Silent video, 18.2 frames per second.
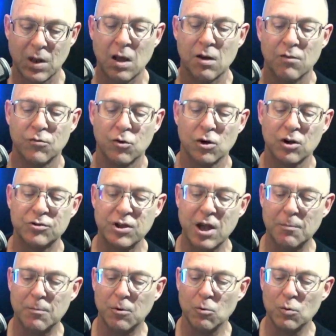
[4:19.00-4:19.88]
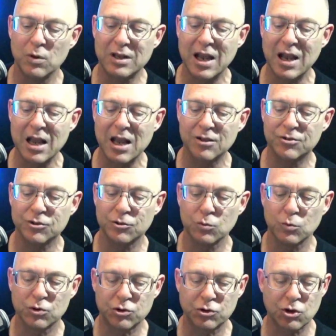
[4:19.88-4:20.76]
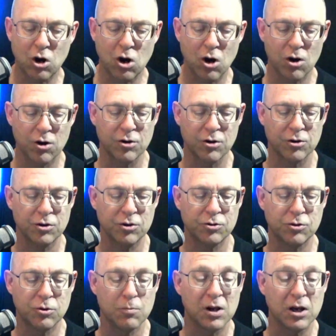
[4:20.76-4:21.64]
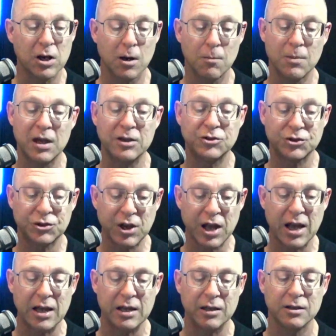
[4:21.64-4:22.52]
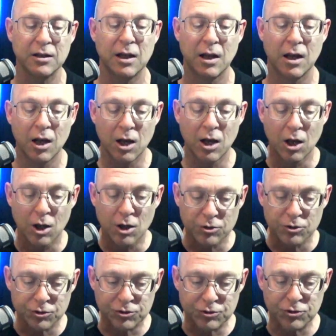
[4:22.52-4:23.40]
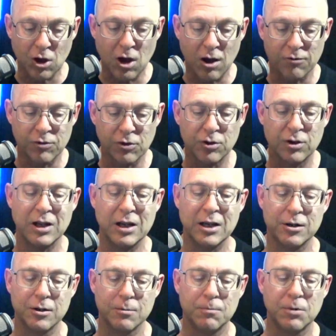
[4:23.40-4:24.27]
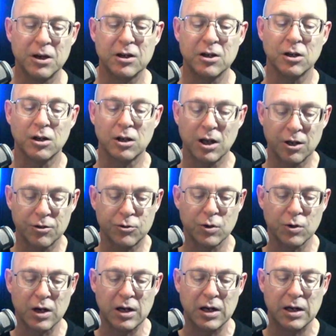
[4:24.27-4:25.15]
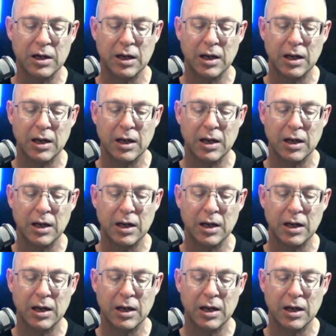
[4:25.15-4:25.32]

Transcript: For example, when Kansas was chartered to become a state, sovereign, independent country,